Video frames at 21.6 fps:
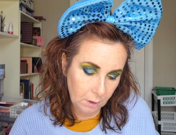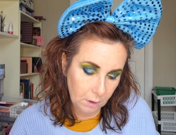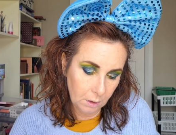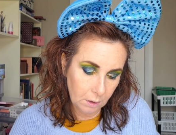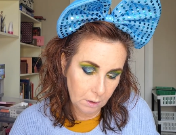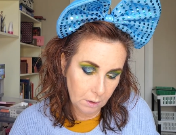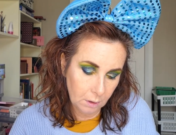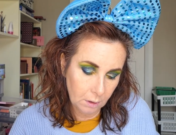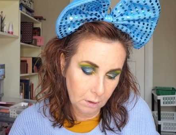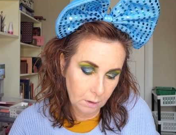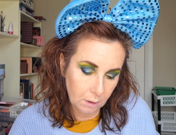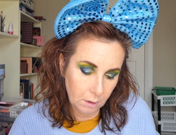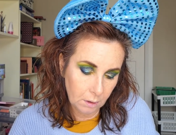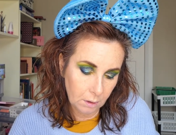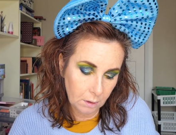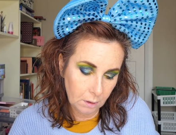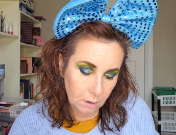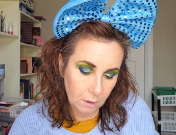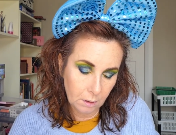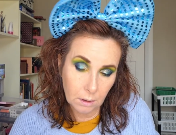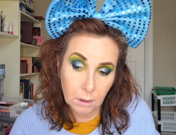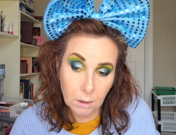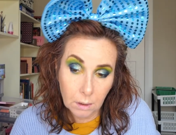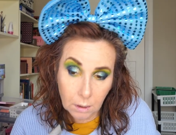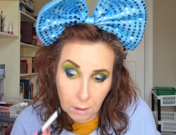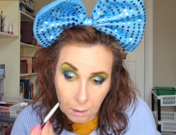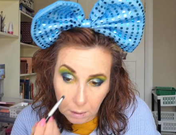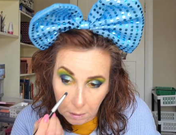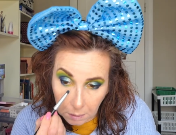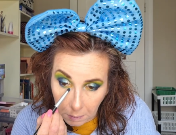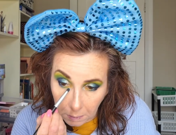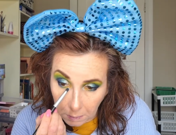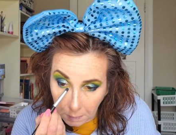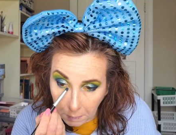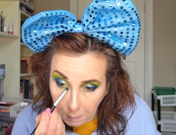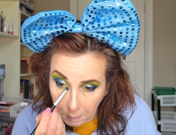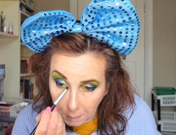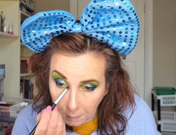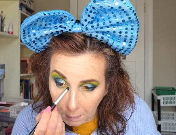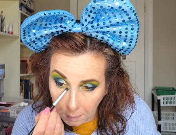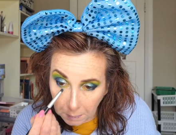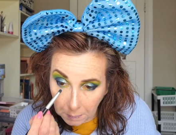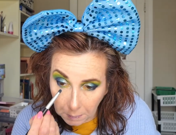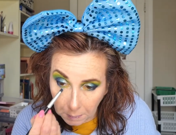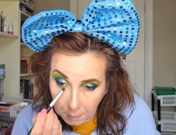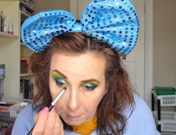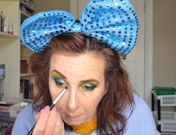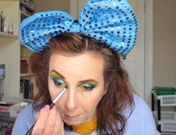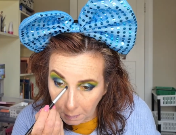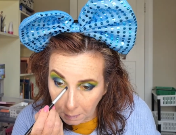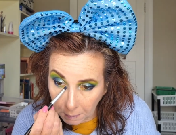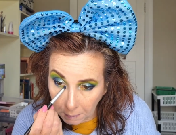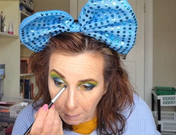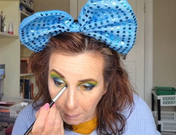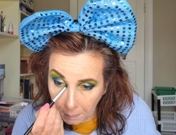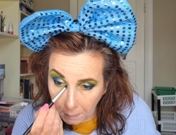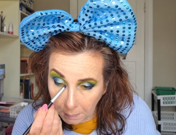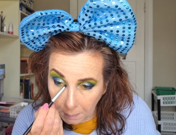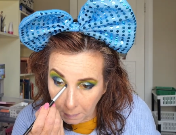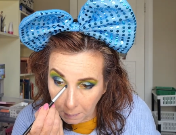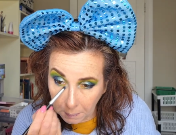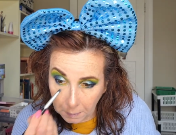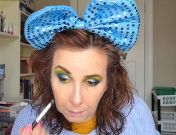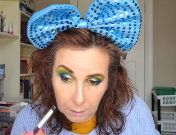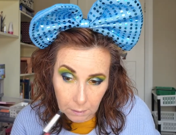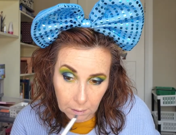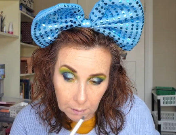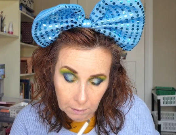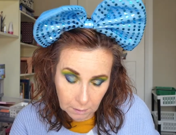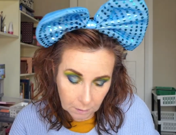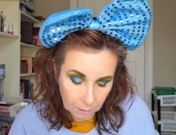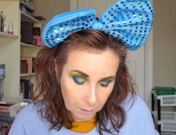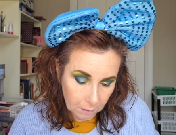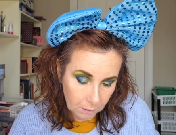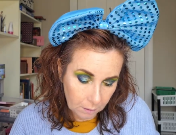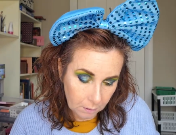No one is speaking in this clip.